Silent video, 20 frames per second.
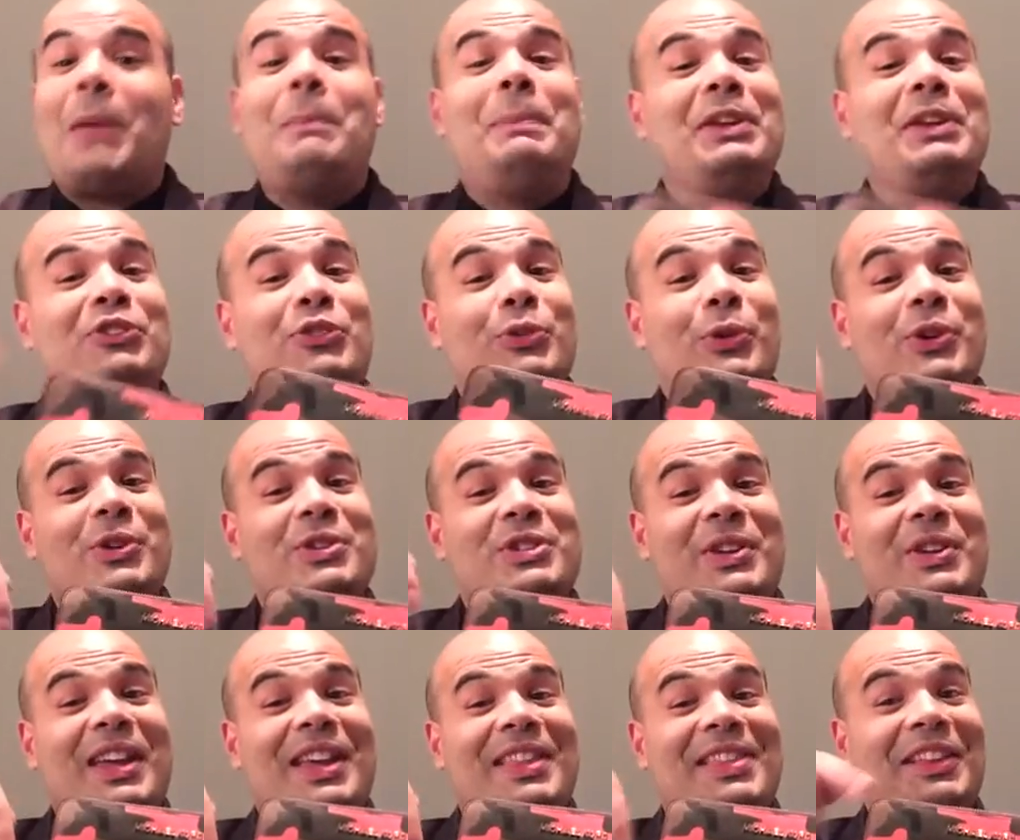Be sure
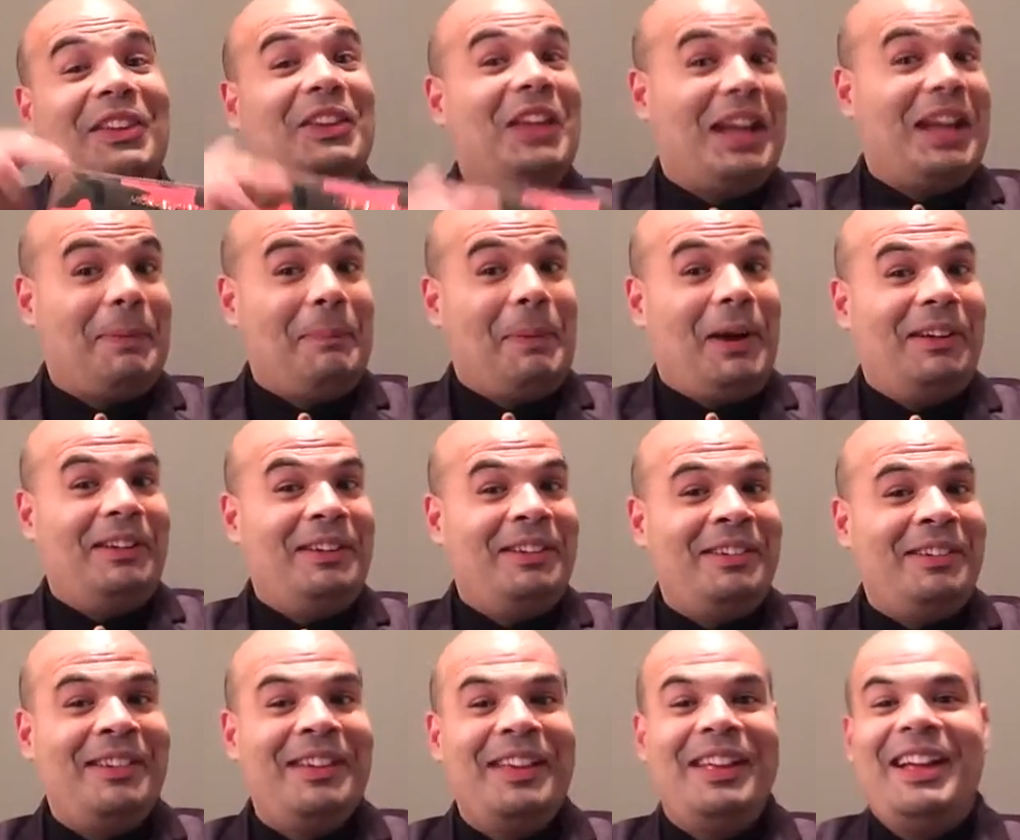to hit the like
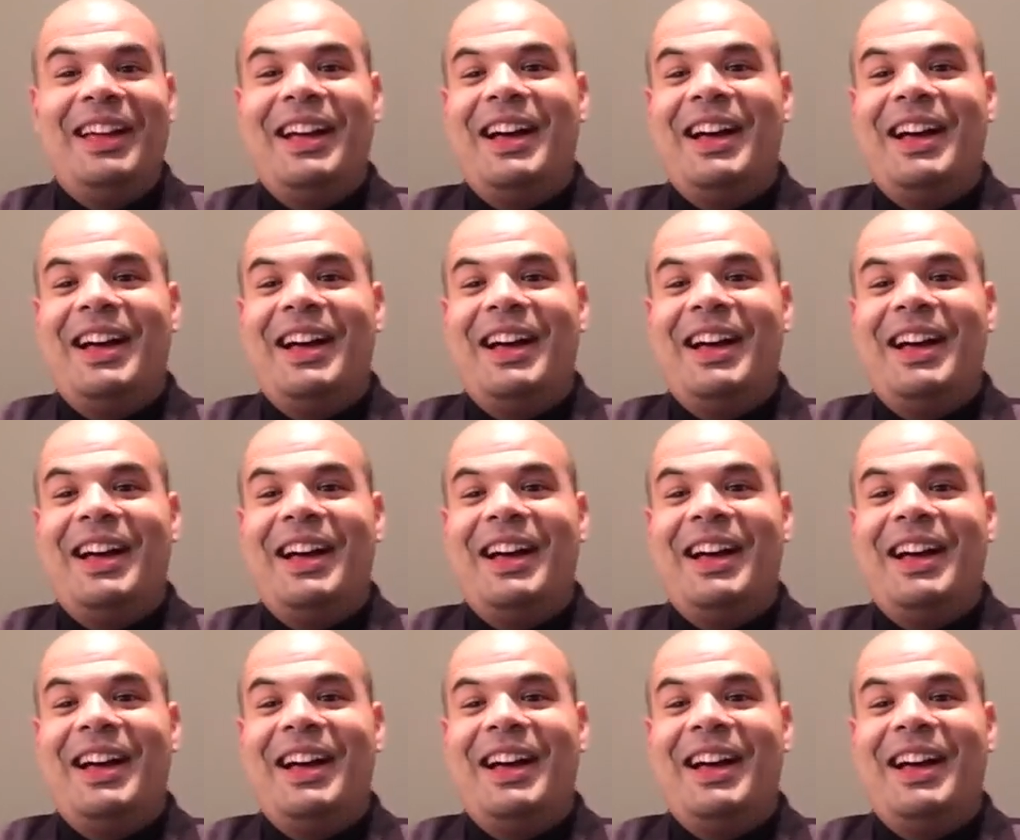button,